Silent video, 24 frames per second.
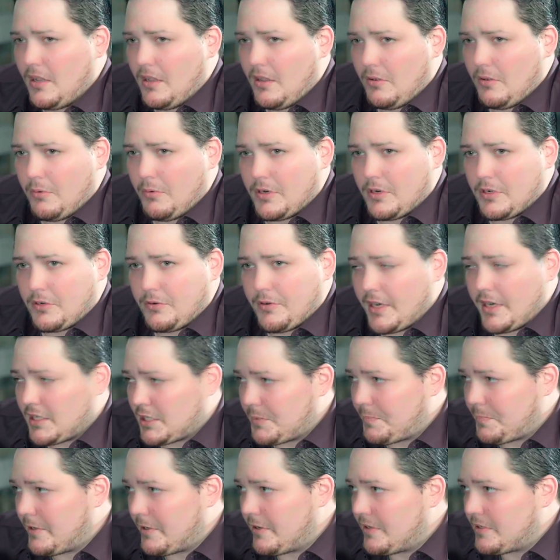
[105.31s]
What a great
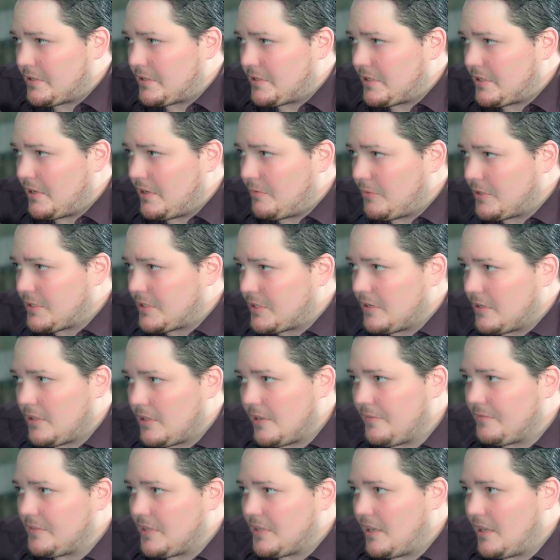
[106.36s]
experience and
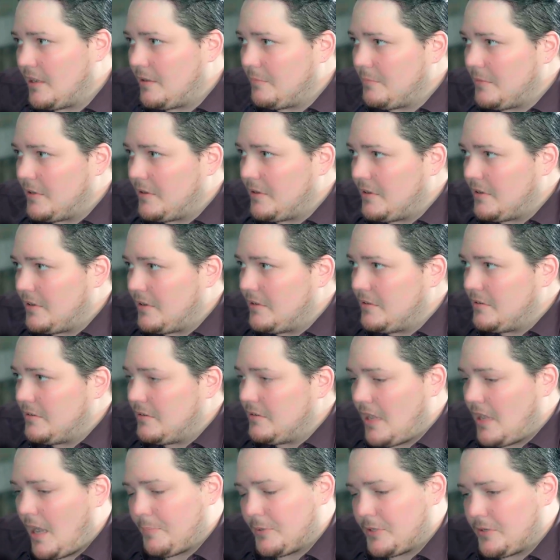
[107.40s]
once-in-a-lifetime
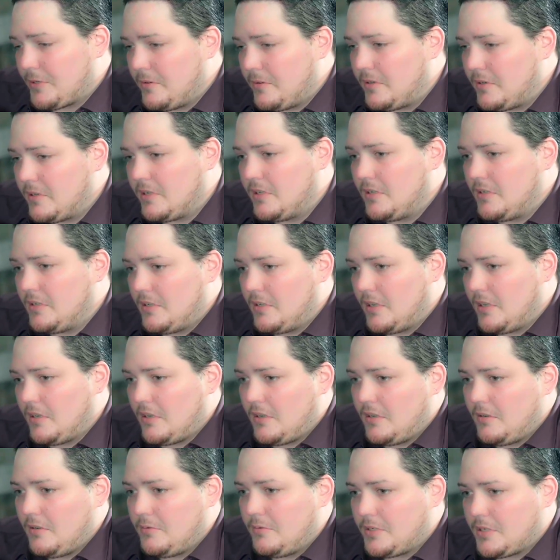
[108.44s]
opportunity,
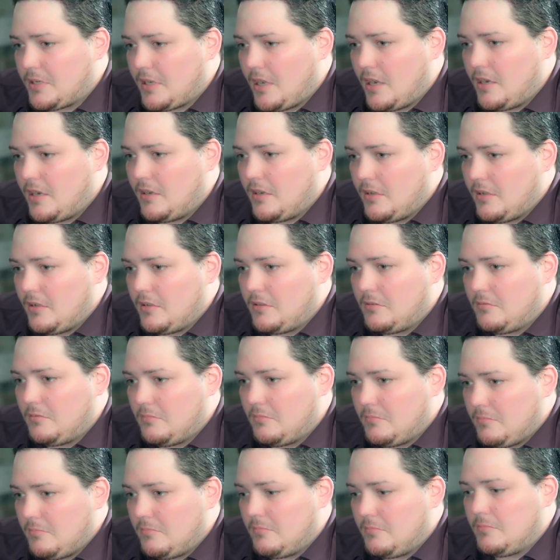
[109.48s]
which kind of
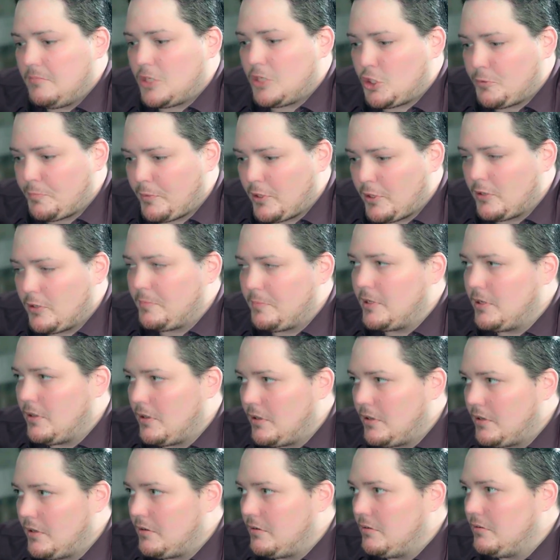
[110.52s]
spurred me
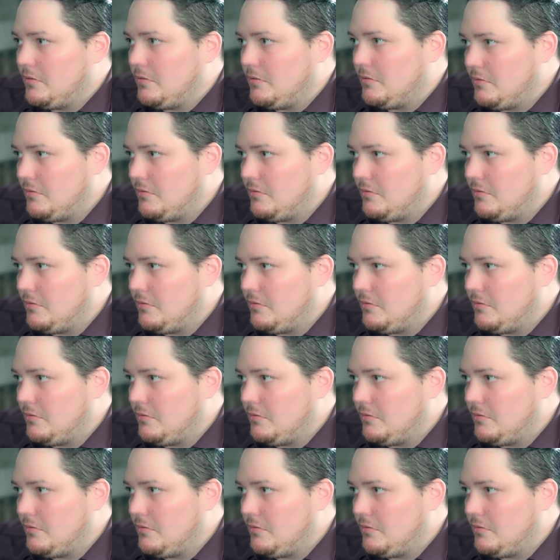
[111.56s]
on